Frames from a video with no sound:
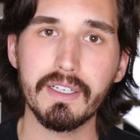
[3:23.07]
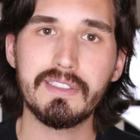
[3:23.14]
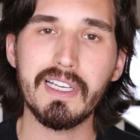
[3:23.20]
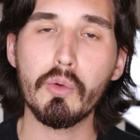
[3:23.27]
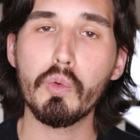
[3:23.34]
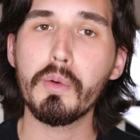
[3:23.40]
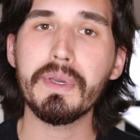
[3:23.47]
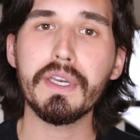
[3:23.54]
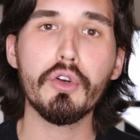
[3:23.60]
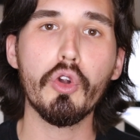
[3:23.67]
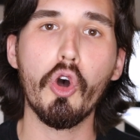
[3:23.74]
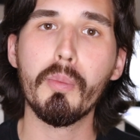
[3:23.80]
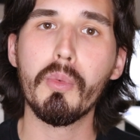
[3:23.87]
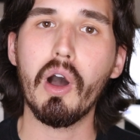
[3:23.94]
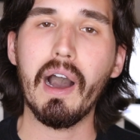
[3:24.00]
there will be
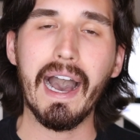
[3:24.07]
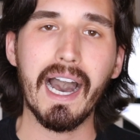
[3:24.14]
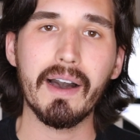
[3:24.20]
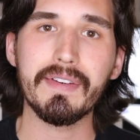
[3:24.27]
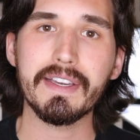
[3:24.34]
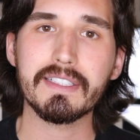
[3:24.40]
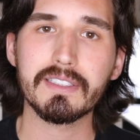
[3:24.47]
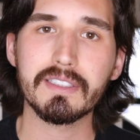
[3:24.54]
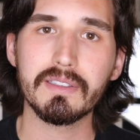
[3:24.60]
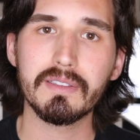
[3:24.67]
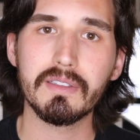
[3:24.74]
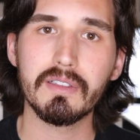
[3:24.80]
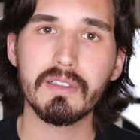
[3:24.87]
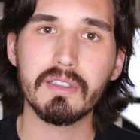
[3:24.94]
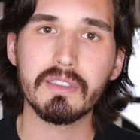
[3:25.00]
no more halvings
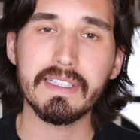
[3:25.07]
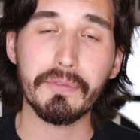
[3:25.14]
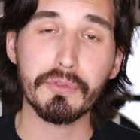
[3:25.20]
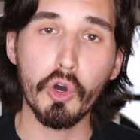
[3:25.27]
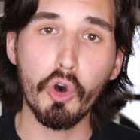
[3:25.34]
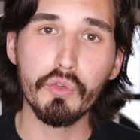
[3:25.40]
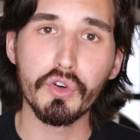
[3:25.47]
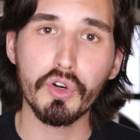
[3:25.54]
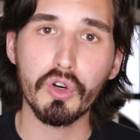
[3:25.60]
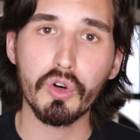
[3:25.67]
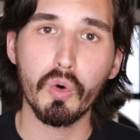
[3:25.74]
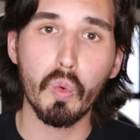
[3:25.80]
left over.